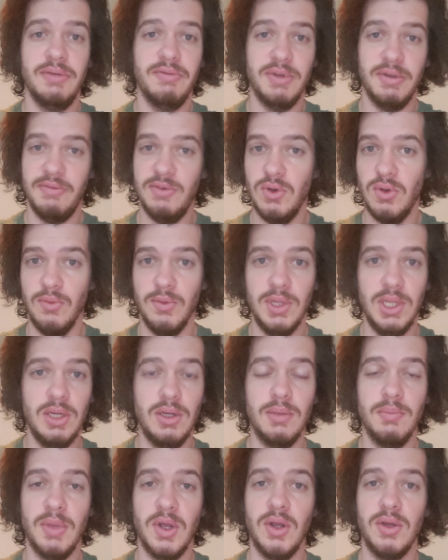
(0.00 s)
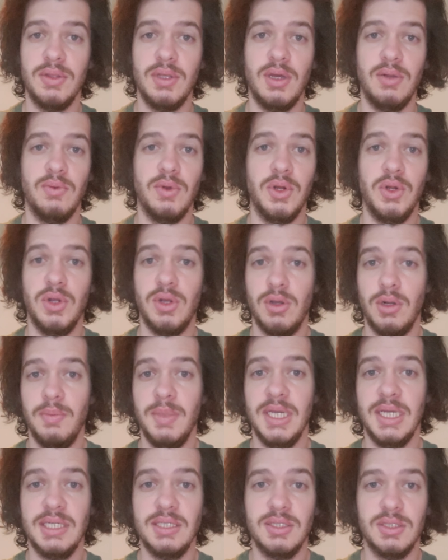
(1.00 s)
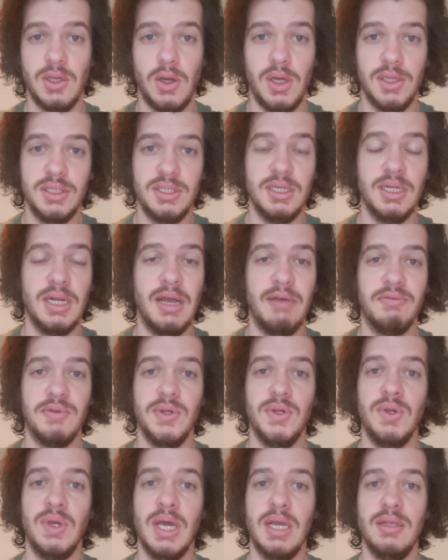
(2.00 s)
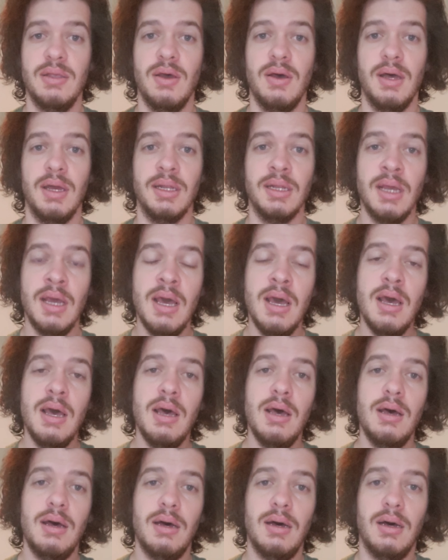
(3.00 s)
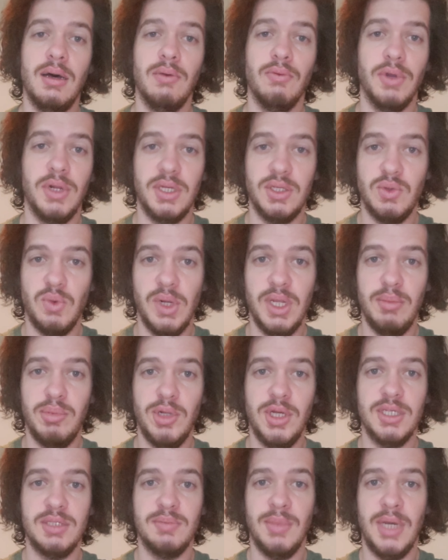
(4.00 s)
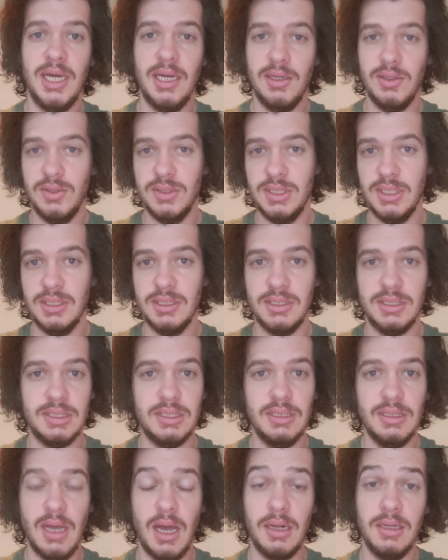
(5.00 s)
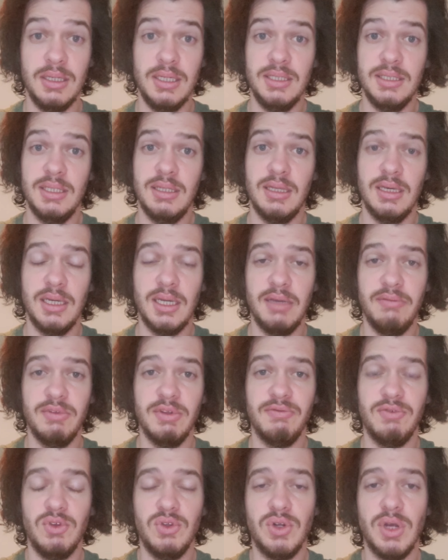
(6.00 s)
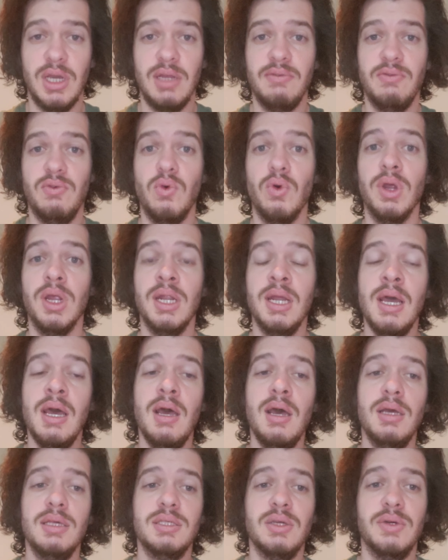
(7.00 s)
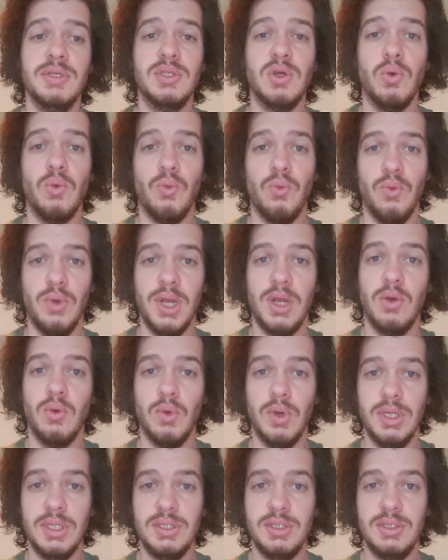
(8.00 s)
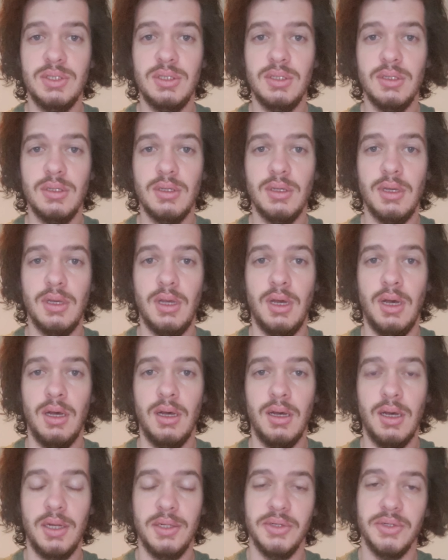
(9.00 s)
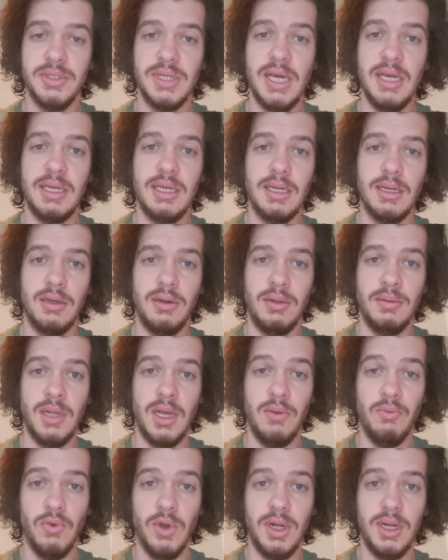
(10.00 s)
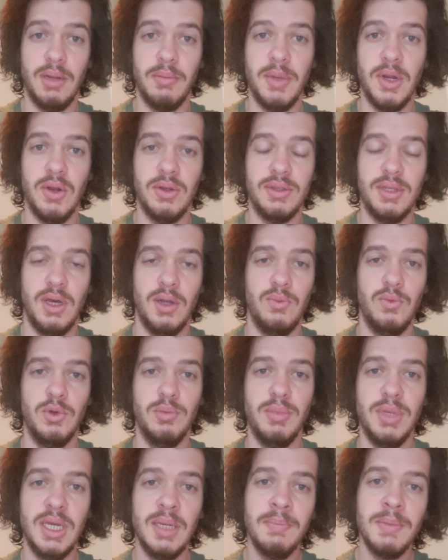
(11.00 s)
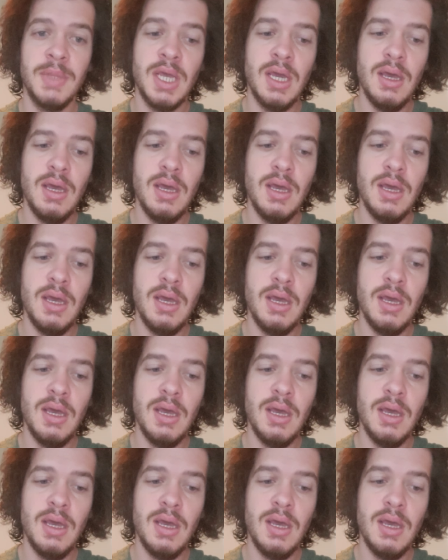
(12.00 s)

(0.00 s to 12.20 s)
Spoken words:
Even if you're a really good marathon runner, you're going to be exhausted after you get done. Running 20 plus miles is not an easy thing, even if you train for it. So it's a rigorous undertaking. Running a marathon would be.